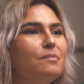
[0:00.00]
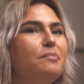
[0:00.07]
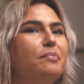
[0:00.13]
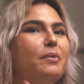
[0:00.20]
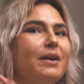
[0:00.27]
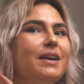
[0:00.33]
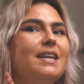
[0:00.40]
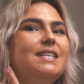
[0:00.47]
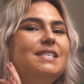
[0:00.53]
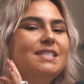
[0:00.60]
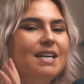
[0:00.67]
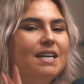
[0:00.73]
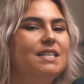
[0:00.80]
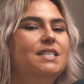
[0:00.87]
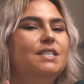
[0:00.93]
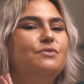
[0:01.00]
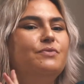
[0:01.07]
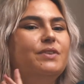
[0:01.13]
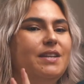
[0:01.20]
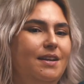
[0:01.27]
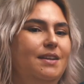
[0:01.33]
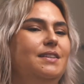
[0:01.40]
pretty standard
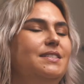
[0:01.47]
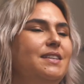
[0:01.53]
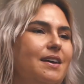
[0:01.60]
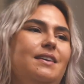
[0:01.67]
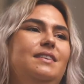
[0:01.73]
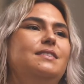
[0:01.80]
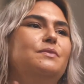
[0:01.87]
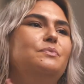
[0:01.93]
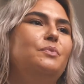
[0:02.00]
vanilla sex,